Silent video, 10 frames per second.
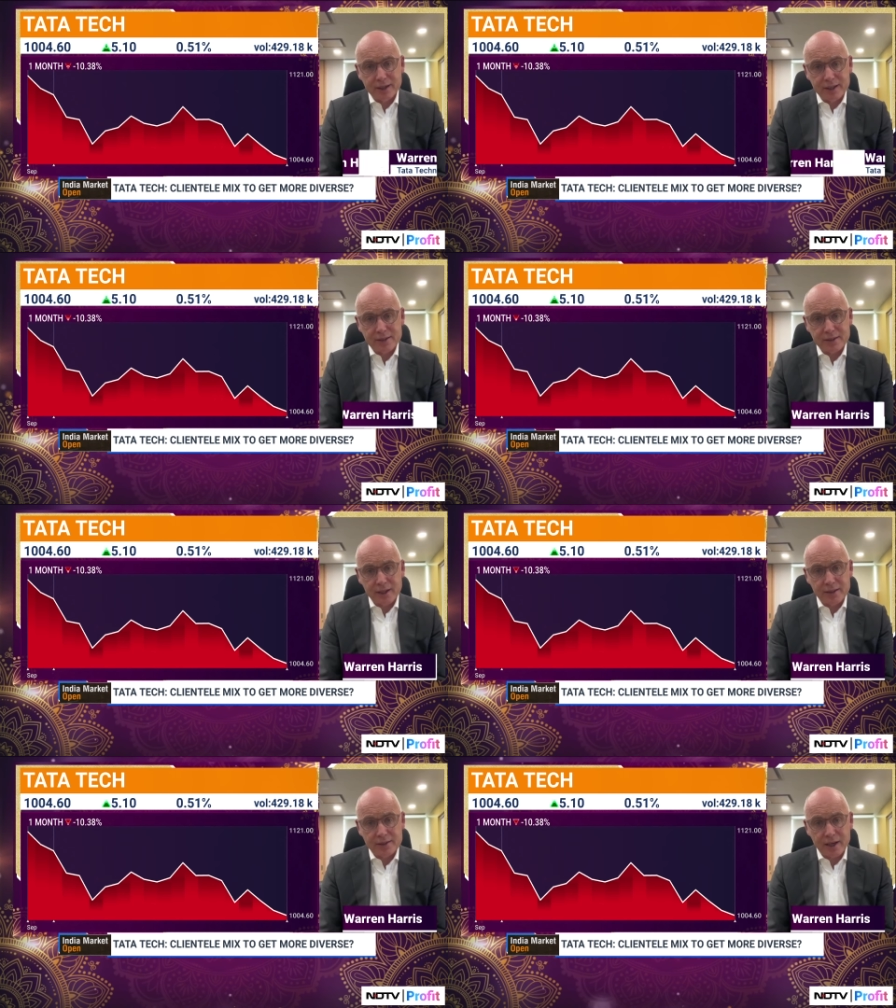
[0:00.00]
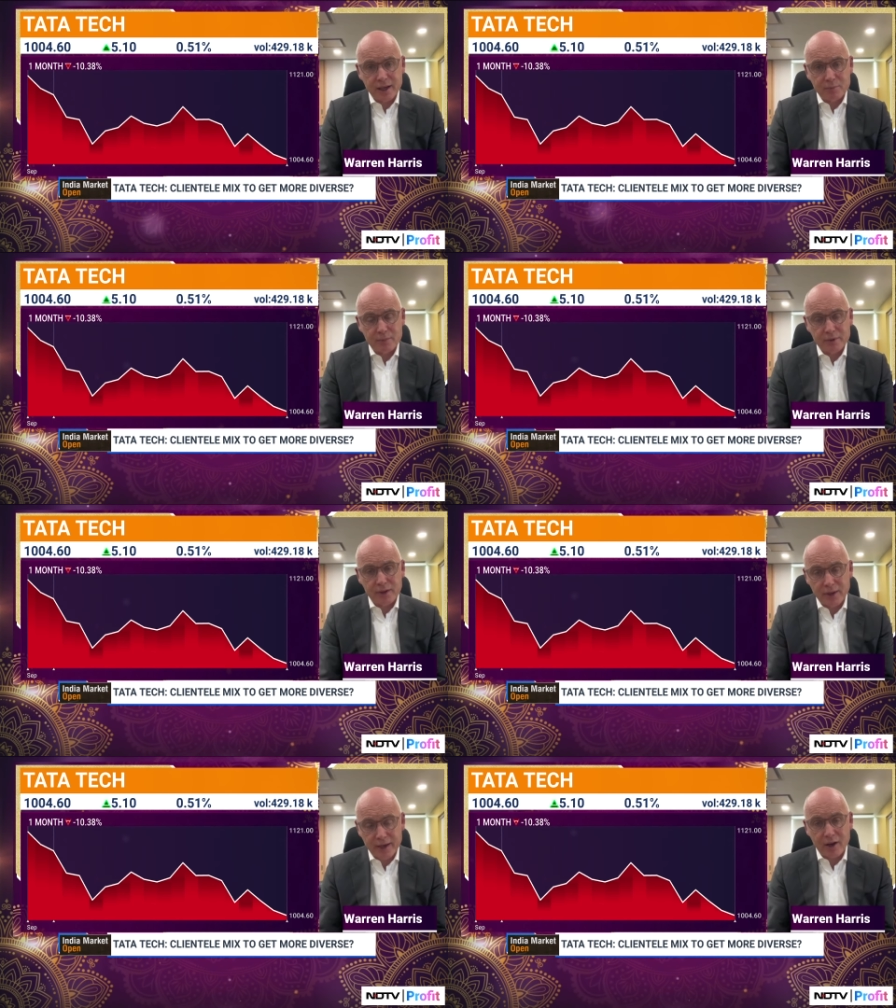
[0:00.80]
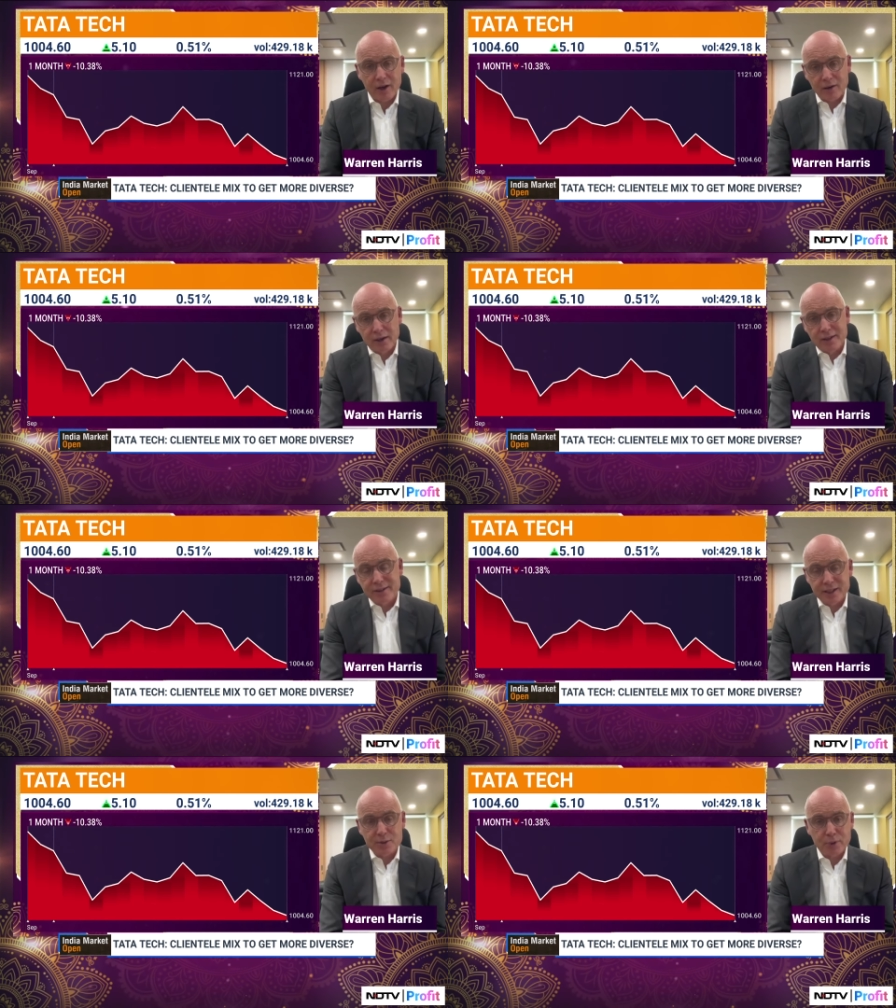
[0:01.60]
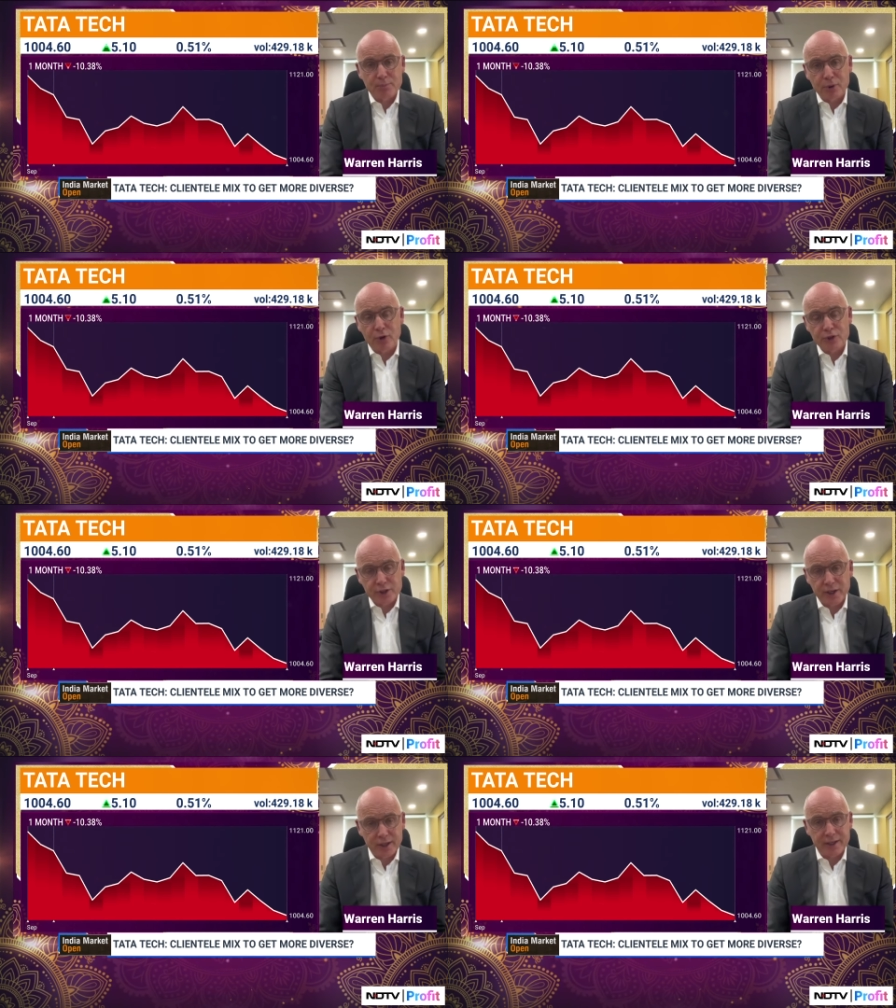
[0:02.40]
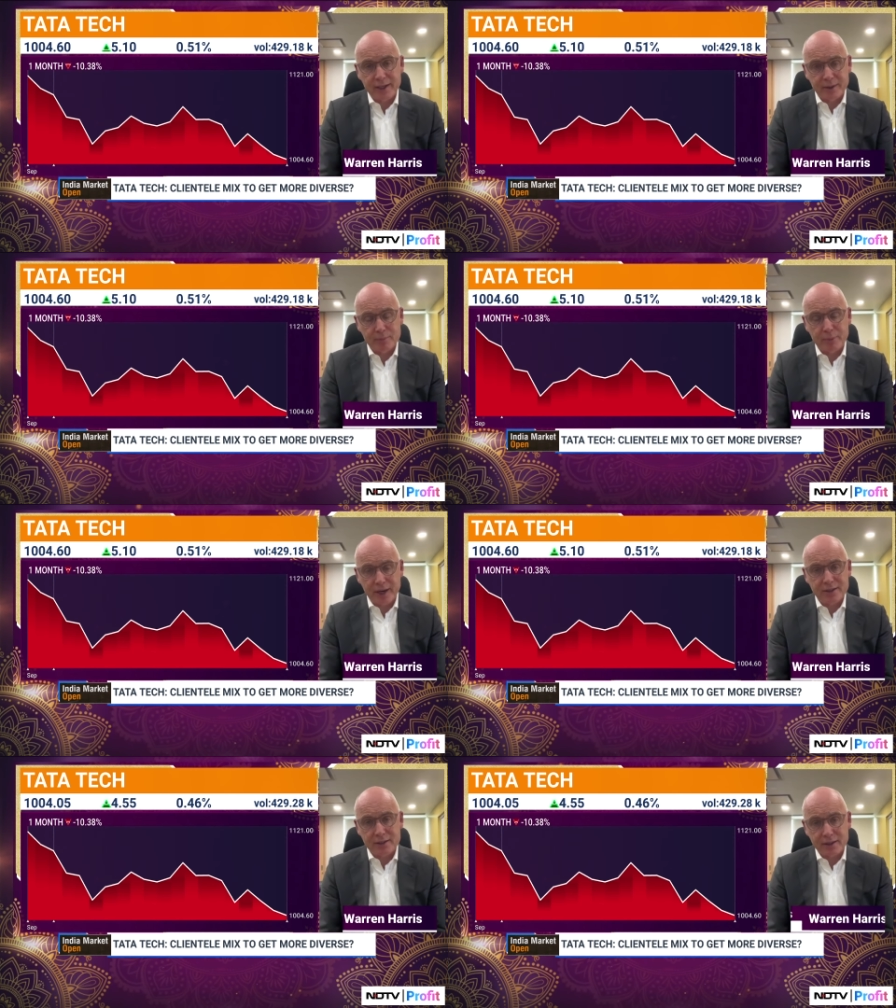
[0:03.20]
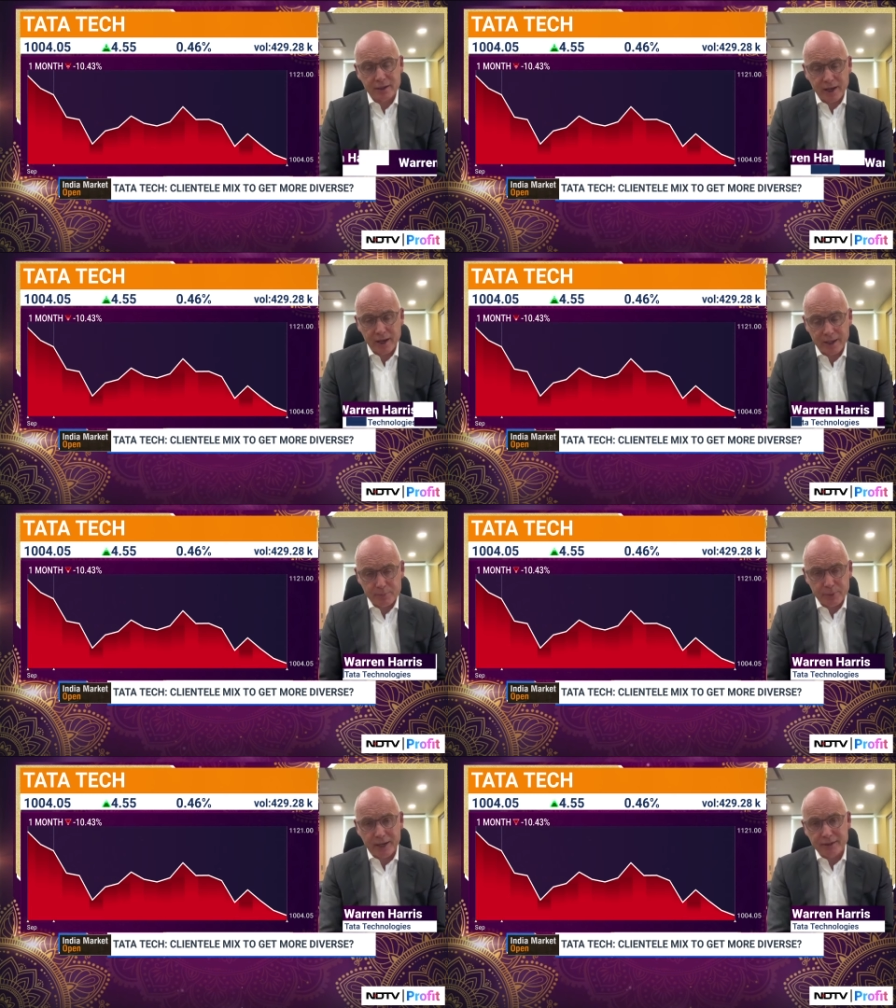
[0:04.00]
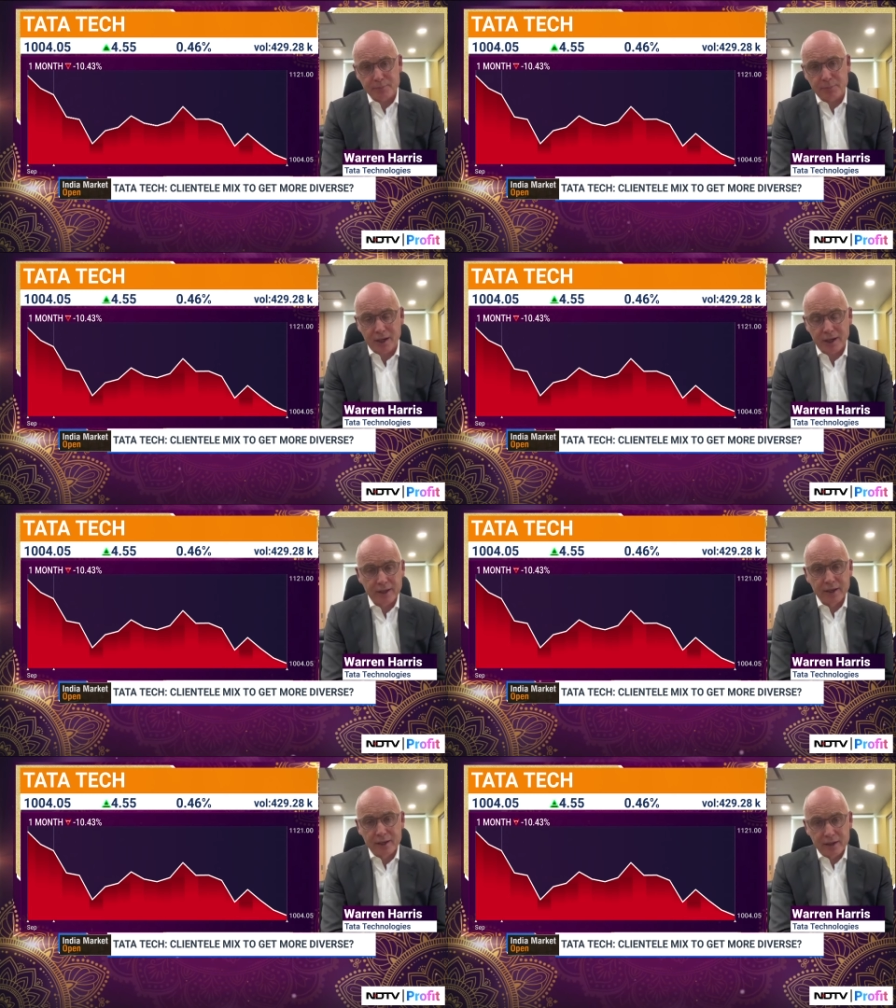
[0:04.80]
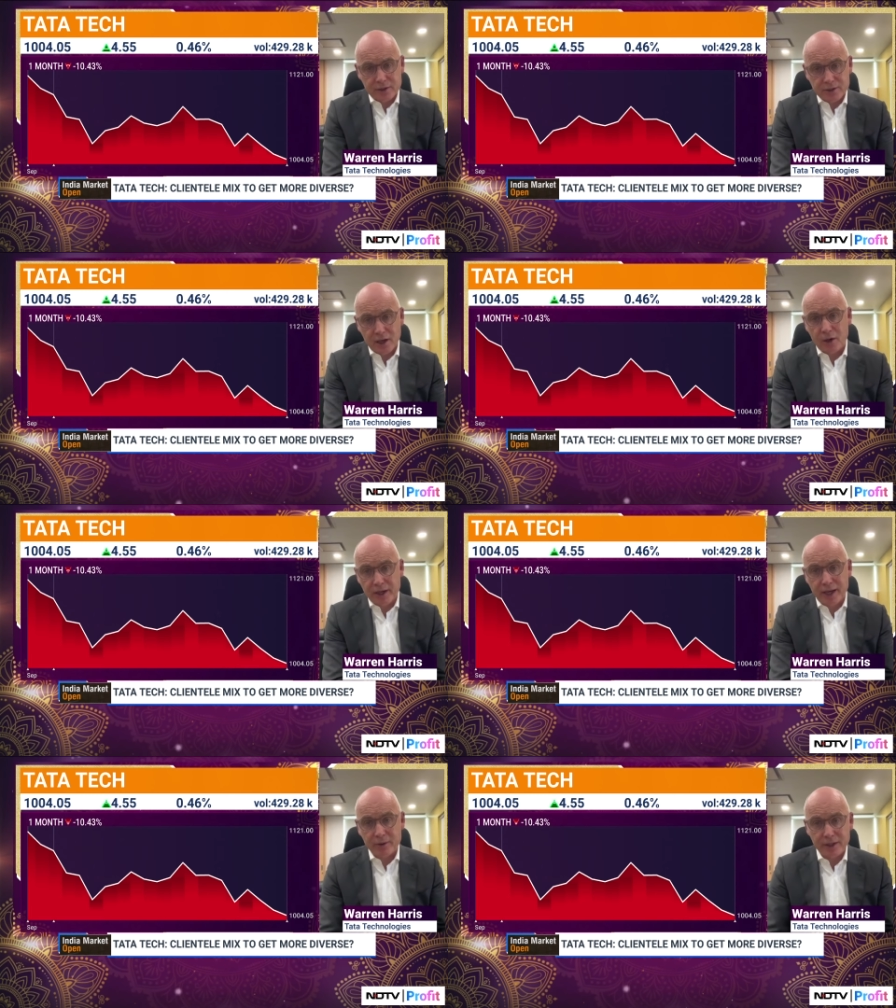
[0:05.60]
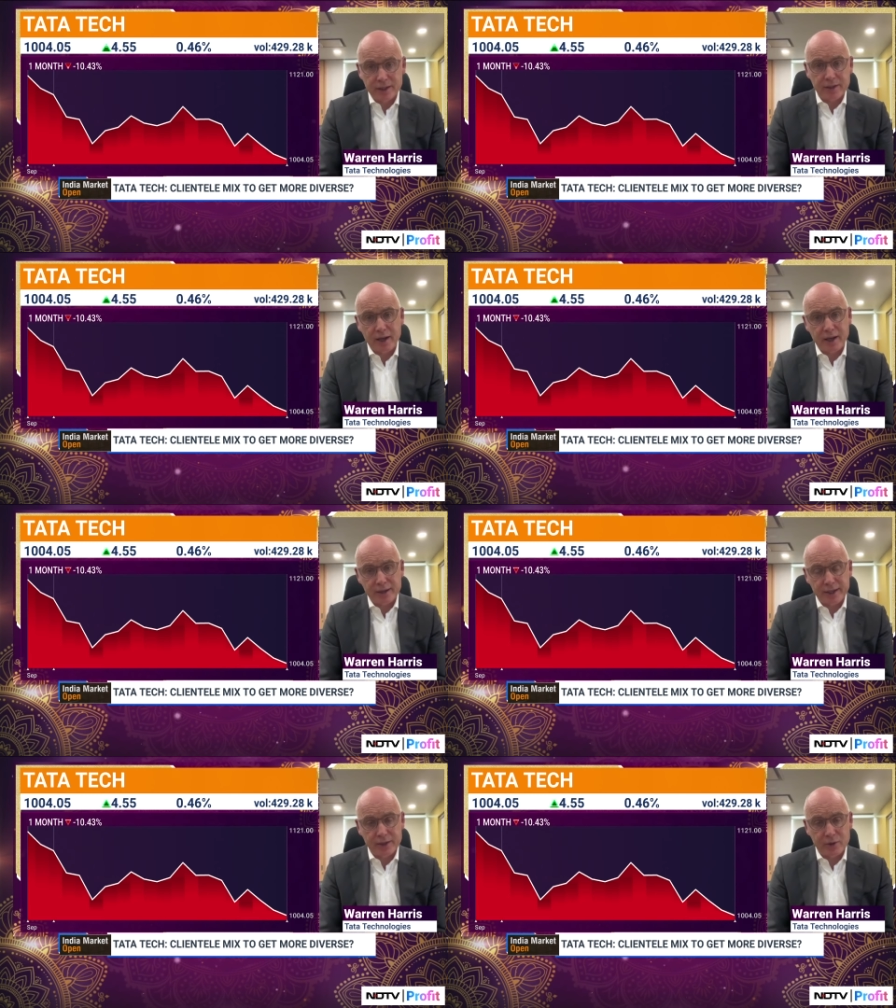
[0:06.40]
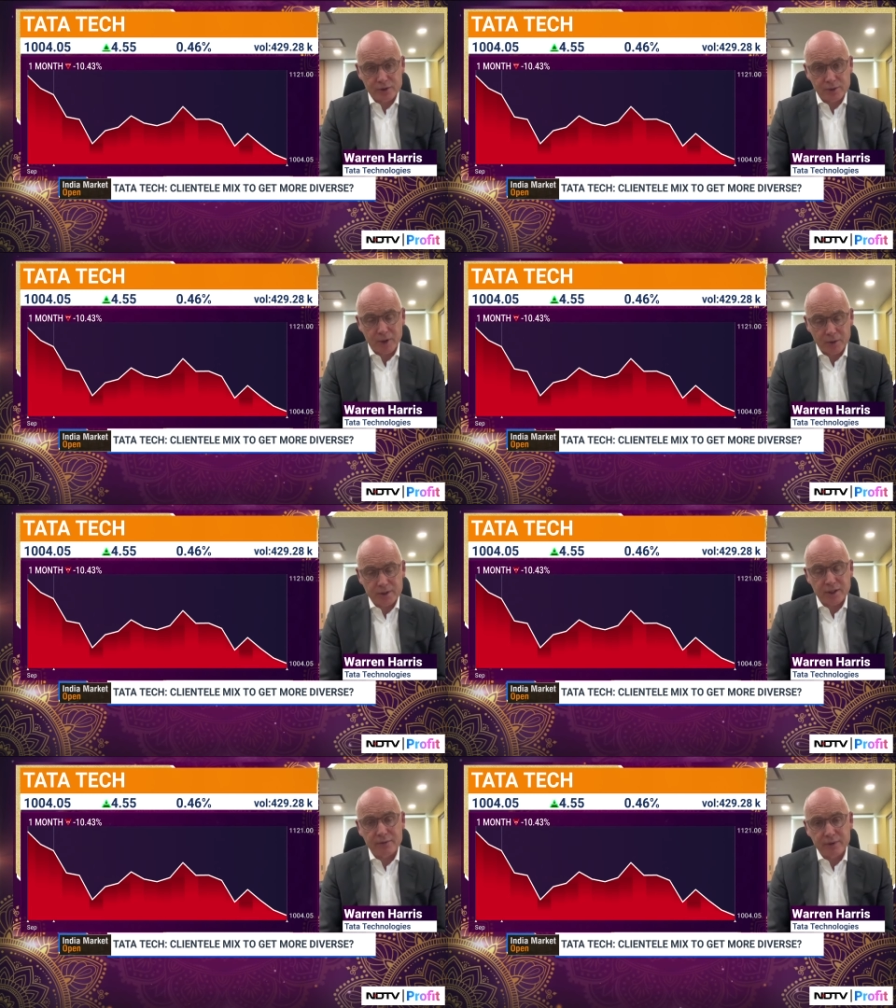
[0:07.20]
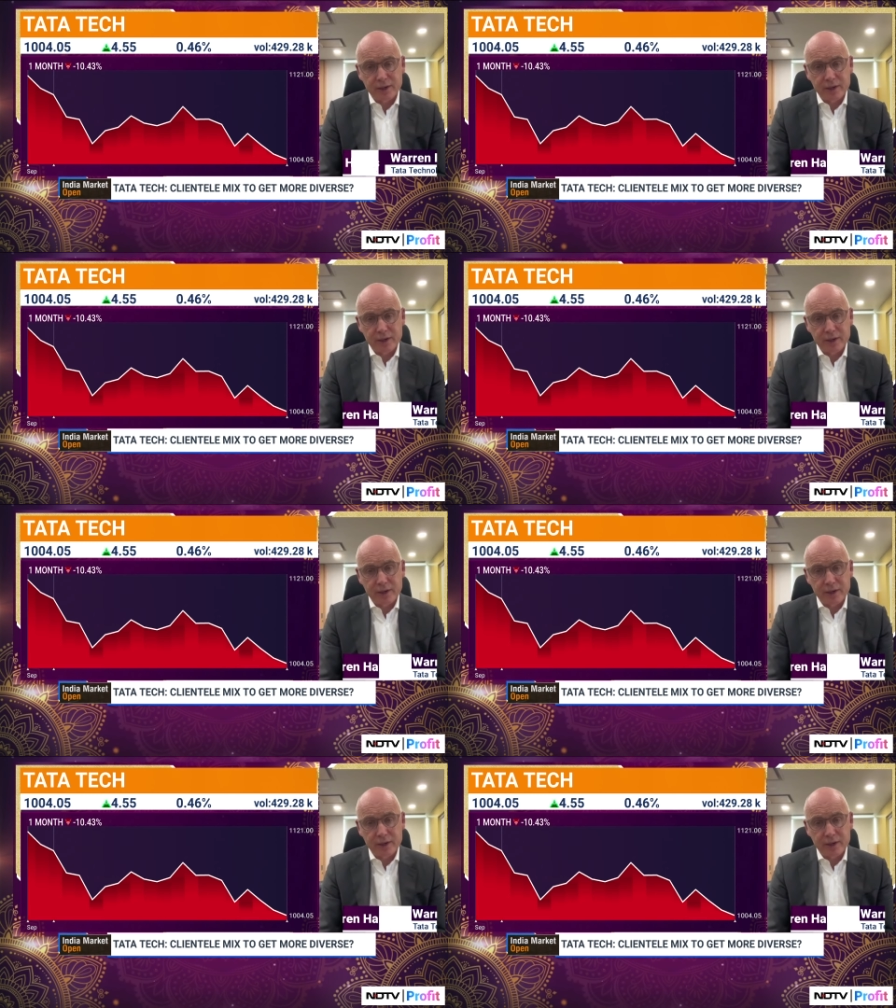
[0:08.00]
is that they are disproportionately impacted by the slowdown in automotive